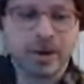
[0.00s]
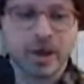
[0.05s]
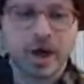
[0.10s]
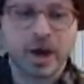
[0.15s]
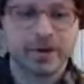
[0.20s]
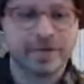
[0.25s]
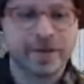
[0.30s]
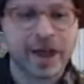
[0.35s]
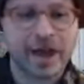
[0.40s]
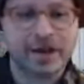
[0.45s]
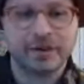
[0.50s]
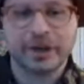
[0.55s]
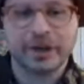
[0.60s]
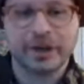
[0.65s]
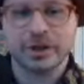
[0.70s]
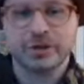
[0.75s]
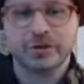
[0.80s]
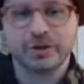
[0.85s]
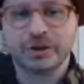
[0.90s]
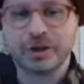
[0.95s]
a lot of
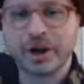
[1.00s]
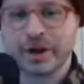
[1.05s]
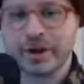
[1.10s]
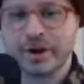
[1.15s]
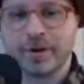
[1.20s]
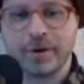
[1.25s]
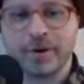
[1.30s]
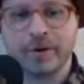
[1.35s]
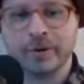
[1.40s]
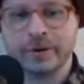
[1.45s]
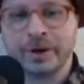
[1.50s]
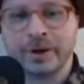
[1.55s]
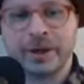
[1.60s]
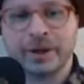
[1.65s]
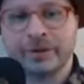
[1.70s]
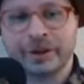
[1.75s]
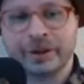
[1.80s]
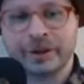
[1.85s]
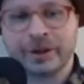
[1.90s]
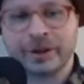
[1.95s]
advocates for title
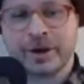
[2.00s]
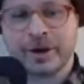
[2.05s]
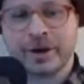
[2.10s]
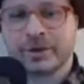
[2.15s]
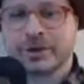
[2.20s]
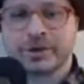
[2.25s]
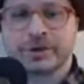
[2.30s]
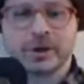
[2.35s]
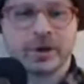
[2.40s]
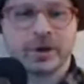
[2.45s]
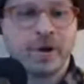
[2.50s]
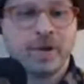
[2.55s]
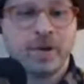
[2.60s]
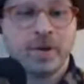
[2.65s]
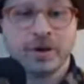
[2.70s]
and think that it's